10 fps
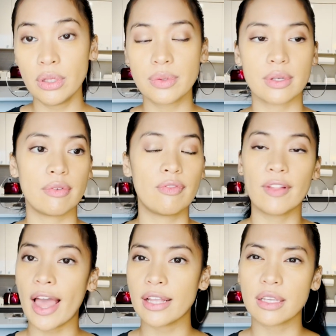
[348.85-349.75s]
It was a
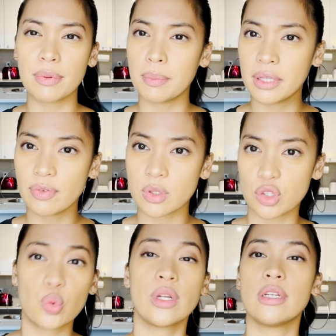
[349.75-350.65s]
flat, I believe it was a
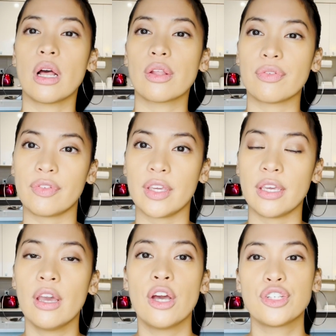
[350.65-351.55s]
$20 fee
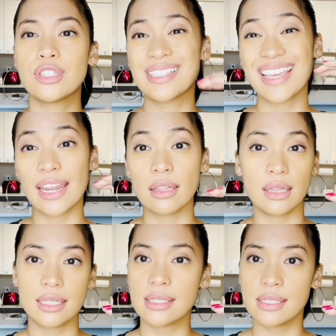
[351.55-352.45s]
just to get it
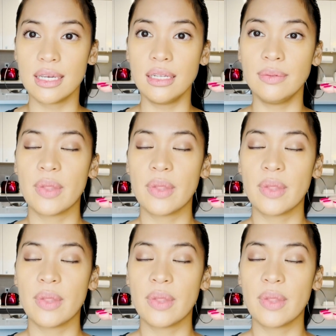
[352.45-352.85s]
listed.